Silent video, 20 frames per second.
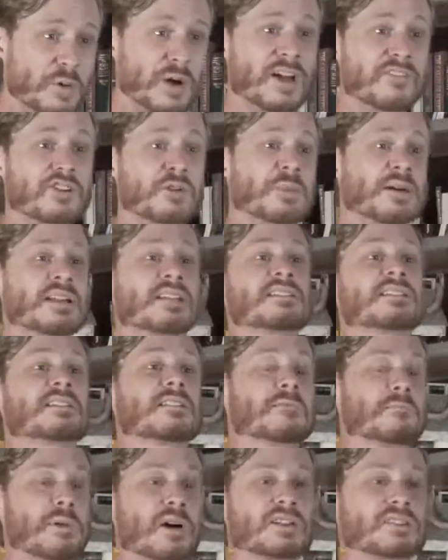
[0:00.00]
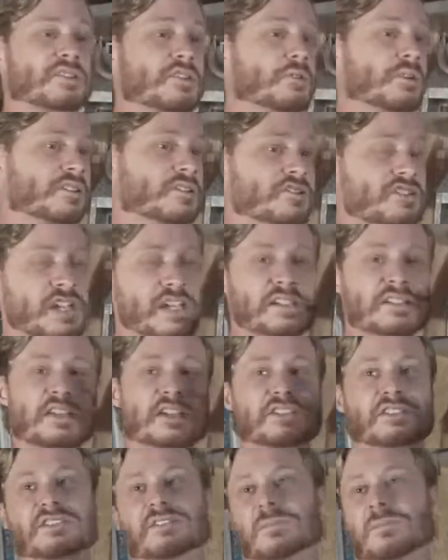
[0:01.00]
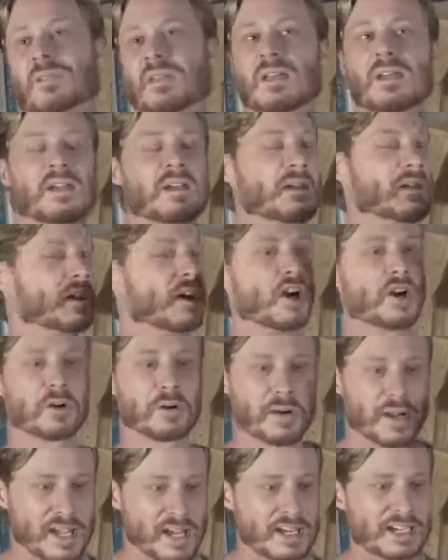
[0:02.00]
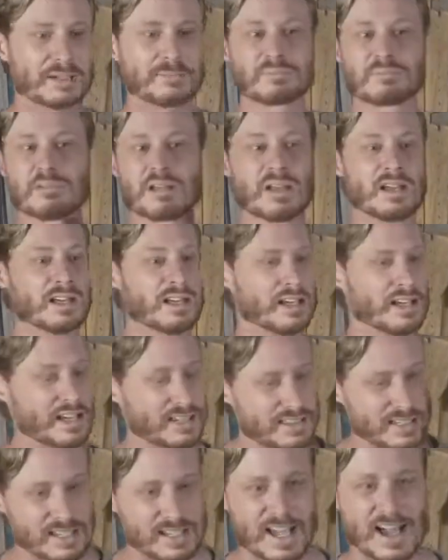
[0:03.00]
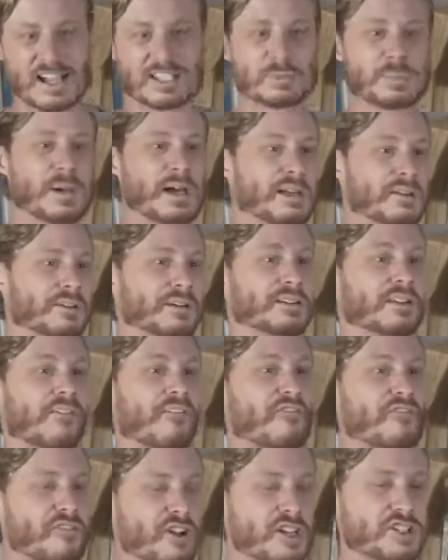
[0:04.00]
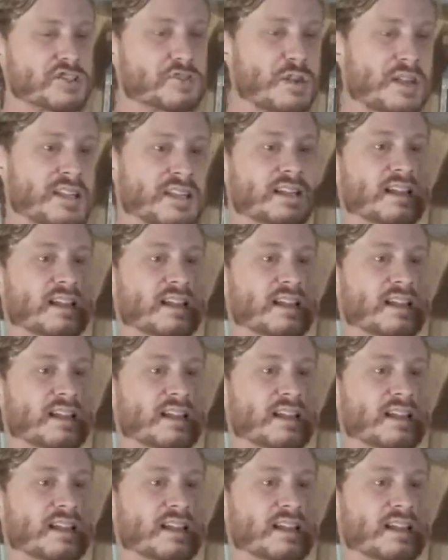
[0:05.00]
Everybody's in the bus going, Jesus, hurry up, hit the gas pedal, and they're frustrated.